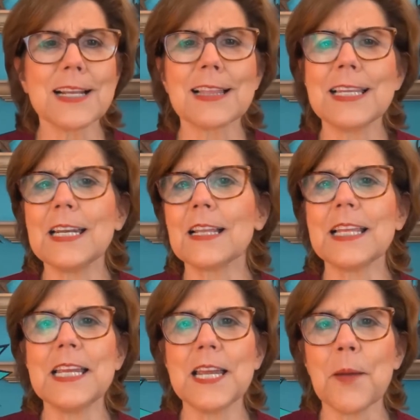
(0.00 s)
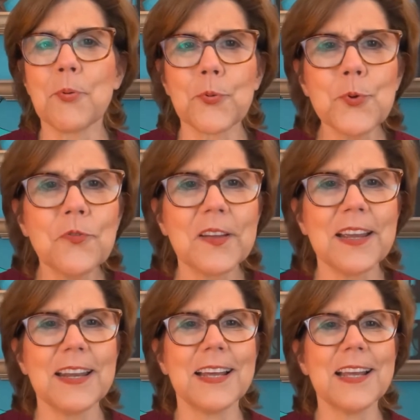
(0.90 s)
clinically
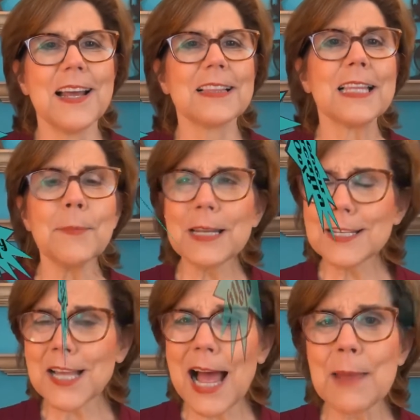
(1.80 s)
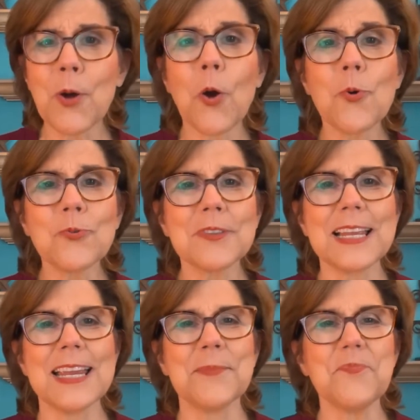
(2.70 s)
proven, limited time
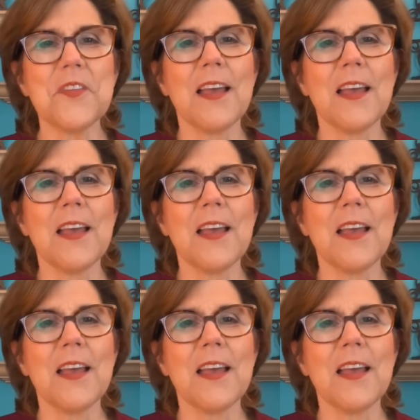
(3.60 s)
only.